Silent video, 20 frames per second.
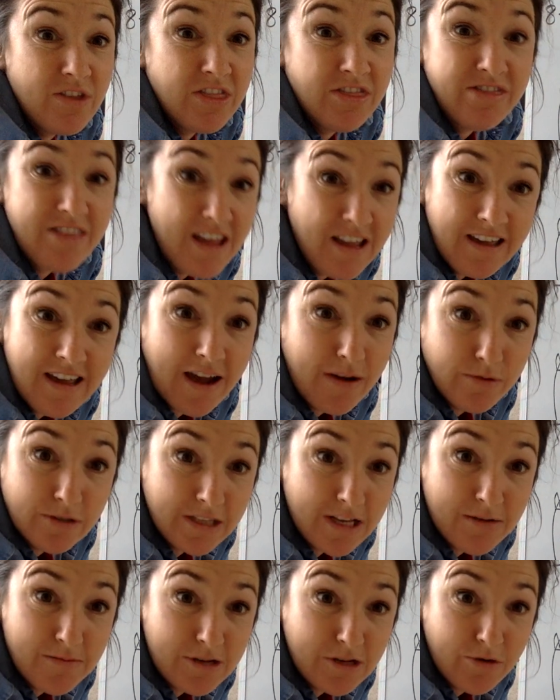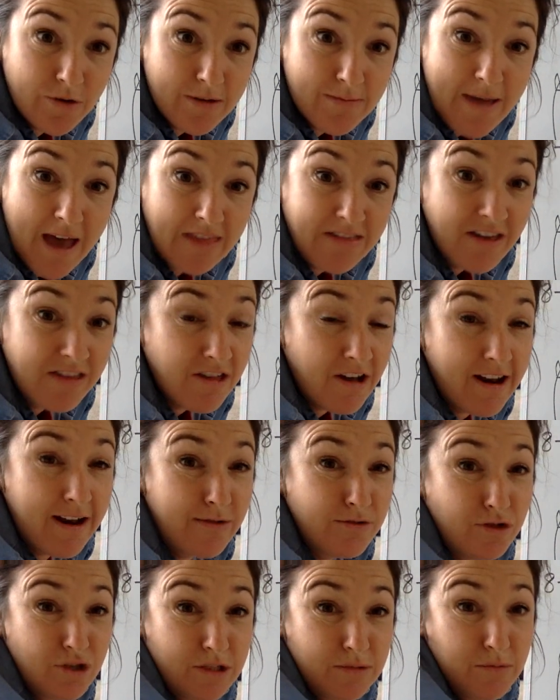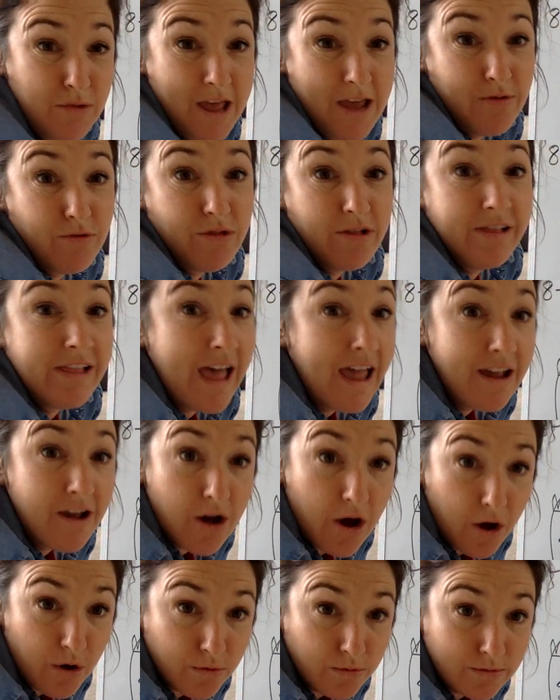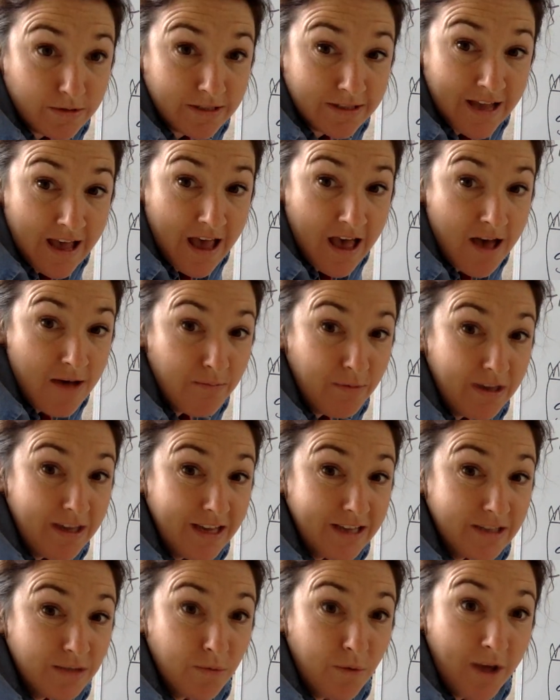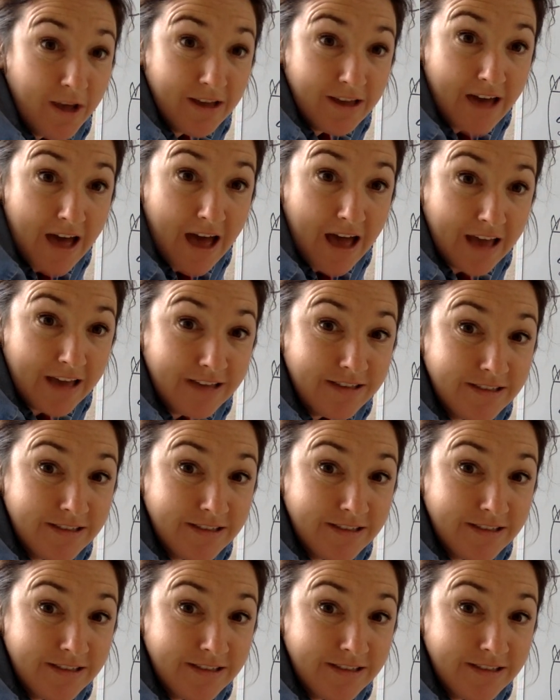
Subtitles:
didn't even think I was going to be doing math. I thought I was just playing with Legos. But guess what,